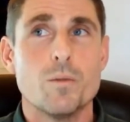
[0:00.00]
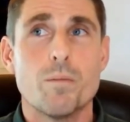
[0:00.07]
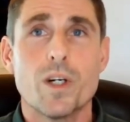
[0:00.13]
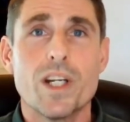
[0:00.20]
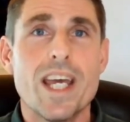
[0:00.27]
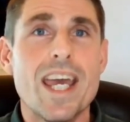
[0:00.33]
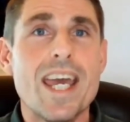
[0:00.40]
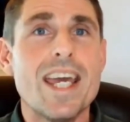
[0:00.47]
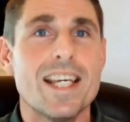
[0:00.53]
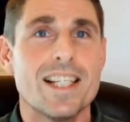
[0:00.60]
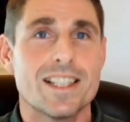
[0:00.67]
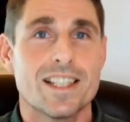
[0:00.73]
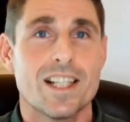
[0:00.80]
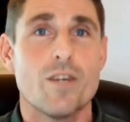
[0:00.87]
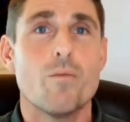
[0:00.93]
But it
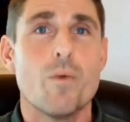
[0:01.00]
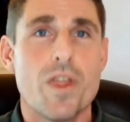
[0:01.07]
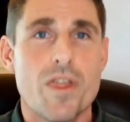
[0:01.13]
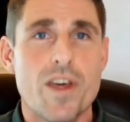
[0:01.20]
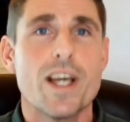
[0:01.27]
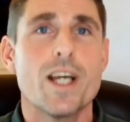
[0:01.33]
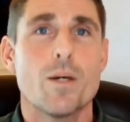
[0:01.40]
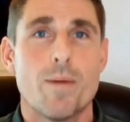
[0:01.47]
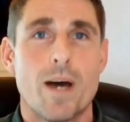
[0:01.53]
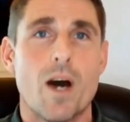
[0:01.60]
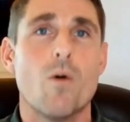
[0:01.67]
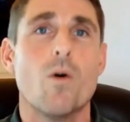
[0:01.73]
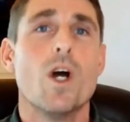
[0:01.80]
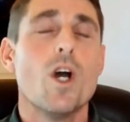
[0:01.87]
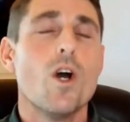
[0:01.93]
is, if we think
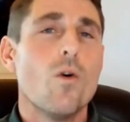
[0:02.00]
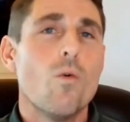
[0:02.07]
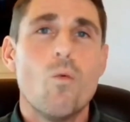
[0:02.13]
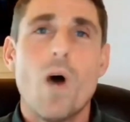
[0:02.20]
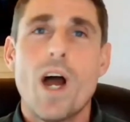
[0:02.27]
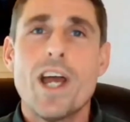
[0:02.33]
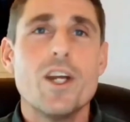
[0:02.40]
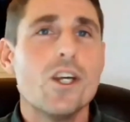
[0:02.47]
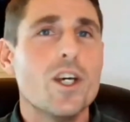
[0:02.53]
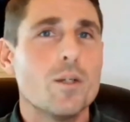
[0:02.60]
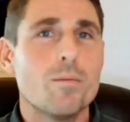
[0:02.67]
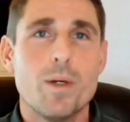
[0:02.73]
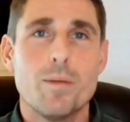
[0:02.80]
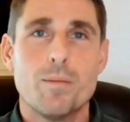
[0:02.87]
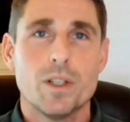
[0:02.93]
about why on
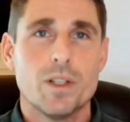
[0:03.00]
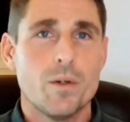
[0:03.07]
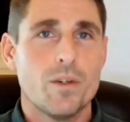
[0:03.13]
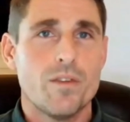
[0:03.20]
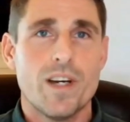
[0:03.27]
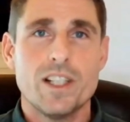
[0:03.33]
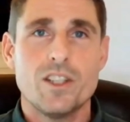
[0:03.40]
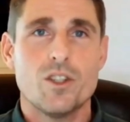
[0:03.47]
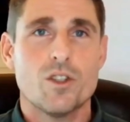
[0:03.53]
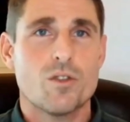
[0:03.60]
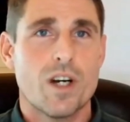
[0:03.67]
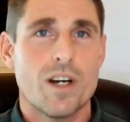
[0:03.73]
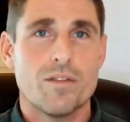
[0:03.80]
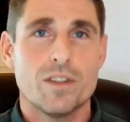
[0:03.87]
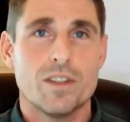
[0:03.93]
earth people do adventure
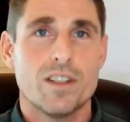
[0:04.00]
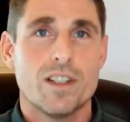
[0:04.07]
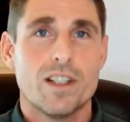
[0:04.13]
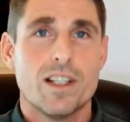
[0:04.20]
travel.